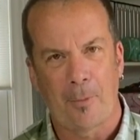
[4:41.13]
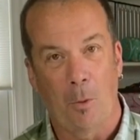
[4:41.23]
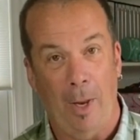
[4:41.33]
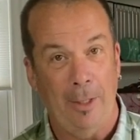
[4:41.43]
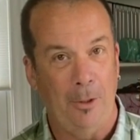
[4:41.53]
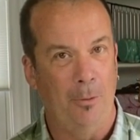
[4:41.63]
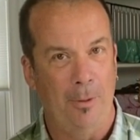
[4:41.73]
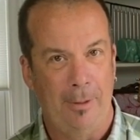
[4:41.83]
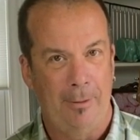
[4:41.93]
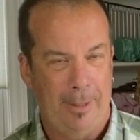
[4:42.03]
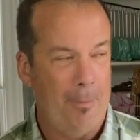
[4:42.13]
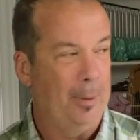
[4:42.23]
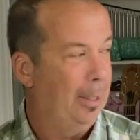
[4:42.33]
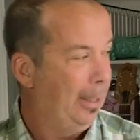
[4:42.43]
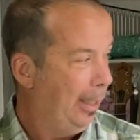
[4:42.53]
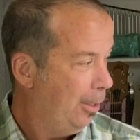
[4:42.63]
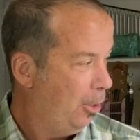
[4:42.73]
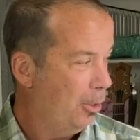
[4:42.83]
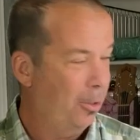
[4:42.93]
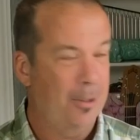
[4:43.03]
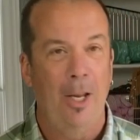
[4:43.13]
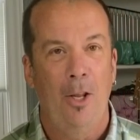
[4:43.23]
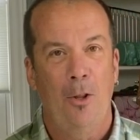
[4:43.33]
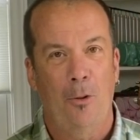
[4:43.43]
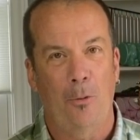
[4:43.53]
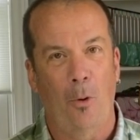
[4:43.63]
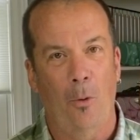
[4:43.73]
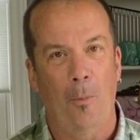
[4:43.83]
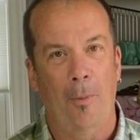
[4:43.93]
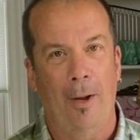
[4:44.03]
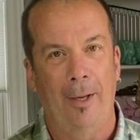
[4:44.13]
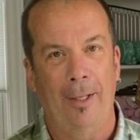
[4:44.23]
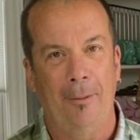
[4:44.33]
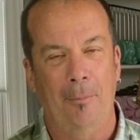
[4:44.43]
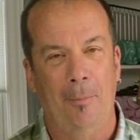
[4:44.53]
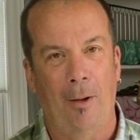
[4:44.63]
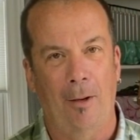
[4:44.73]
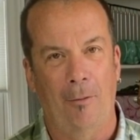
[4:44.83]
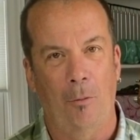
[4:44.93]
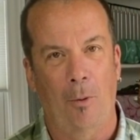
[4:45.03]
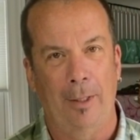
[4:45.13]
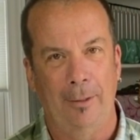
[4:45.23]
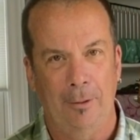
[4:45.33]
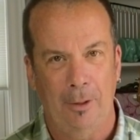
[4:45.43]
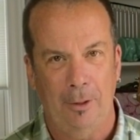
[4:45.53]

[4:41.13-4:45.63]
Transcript: What I do typically is just throw my bottle of wine